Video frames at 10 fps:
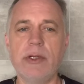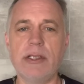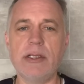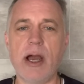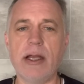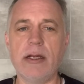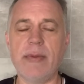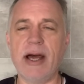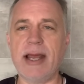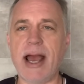you're talking
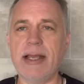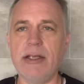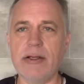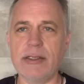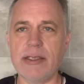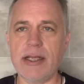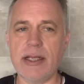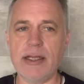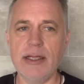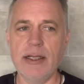about
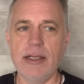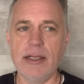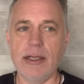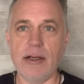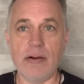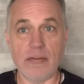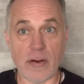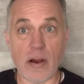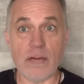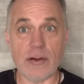accuracy, a
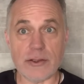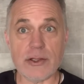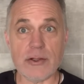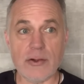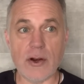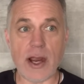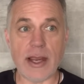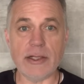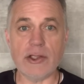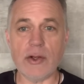revolver is a
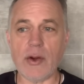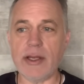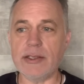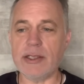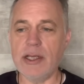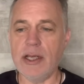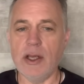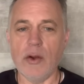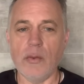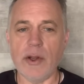great choice.
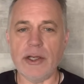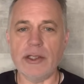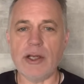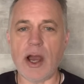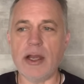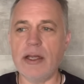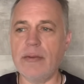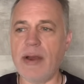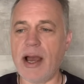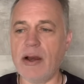When you're talking
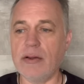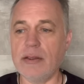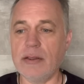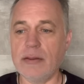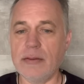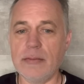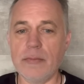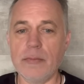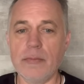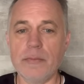about
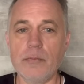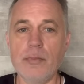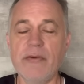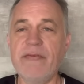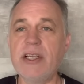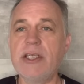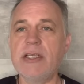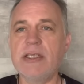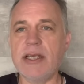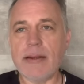
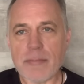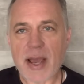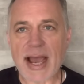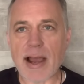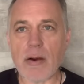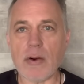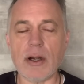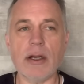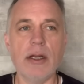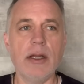proficiency and
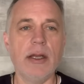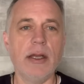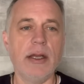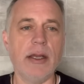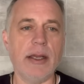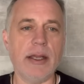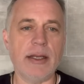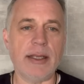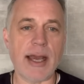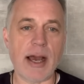power
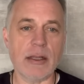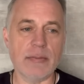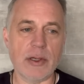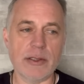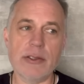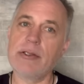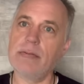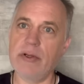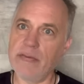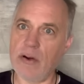in calibers,
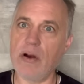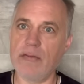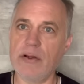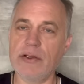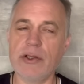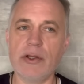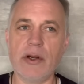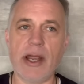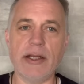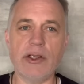revolver is a
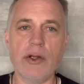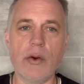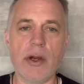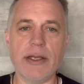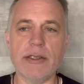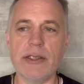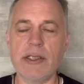great choice.